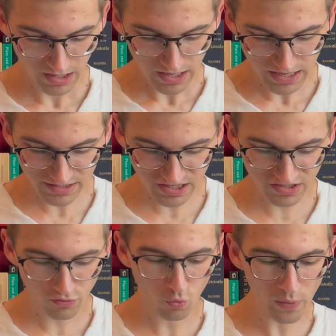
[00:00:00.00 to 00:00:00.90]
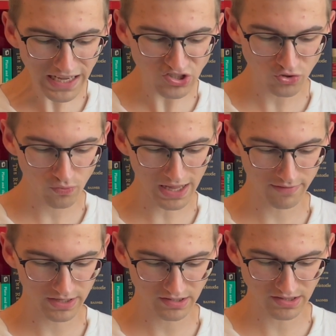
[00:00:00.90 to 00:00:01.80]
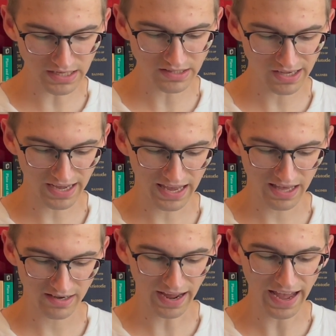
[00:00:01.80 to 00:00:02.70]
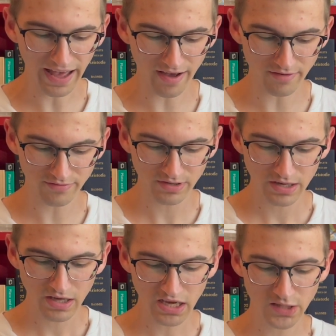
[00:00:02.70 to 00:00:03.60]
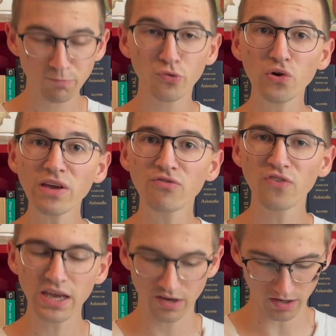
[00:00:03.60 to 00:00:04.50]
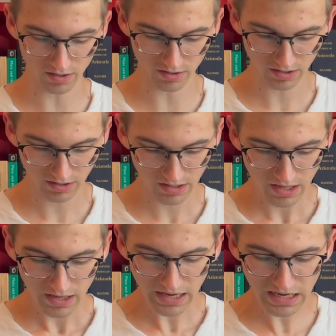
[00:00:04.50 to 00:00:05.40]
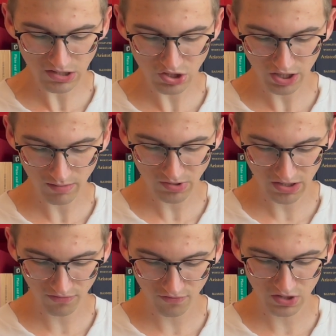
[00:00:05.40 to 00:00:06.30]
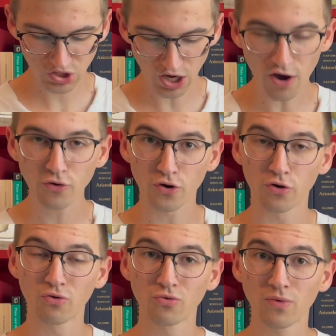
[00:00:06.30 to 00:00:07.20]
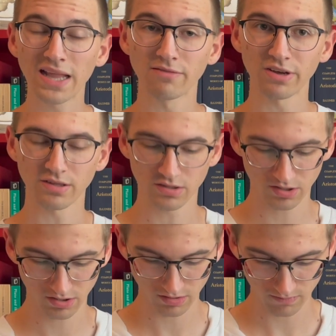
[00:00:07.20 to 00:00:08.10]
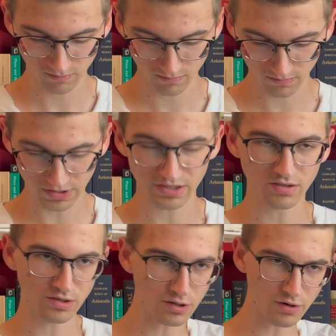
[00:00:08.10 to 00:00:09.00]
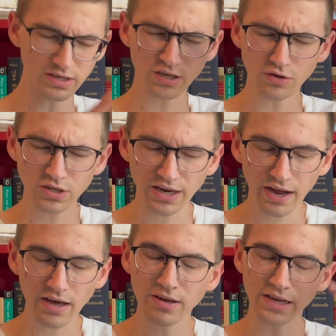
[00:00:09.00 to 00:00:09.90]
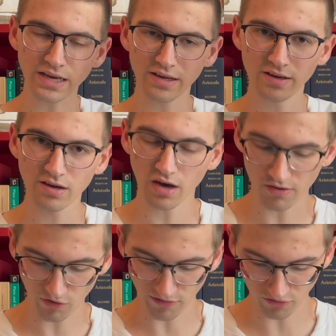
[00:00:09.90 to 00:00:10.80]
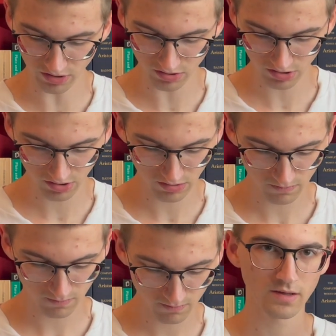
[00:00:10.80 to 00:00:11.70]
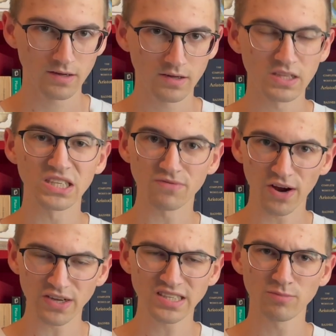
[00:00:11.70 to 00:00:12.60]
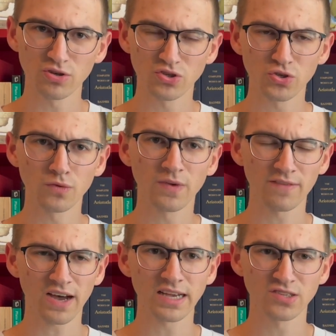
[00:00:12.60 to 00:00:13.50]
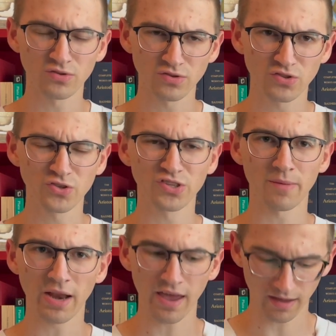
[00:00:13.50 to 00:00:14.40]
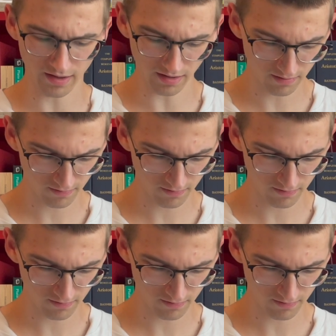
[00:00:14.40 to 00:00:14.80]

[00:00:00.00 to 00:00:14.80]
He says, which relevance things at hand have is prefigured in terms of the total relevance. This, a totality of reference. This is very similar to Verweisungszusammenhänge.